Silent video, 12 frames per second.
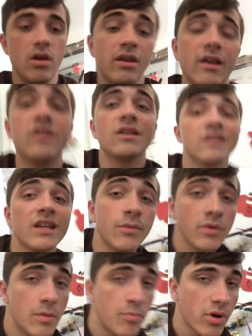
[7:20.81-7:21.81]
Like I said, it's not
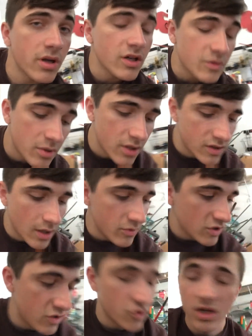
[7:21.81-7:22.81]
gonna be the prettiest, but I'm
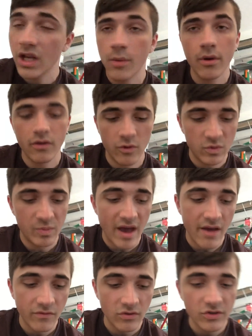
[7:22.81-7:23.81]
just trying to get rid of those
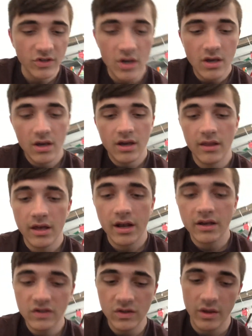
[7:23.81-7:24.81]
baffles, and then
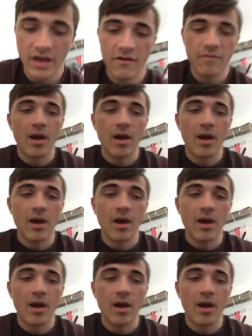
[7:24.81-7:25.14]
I still have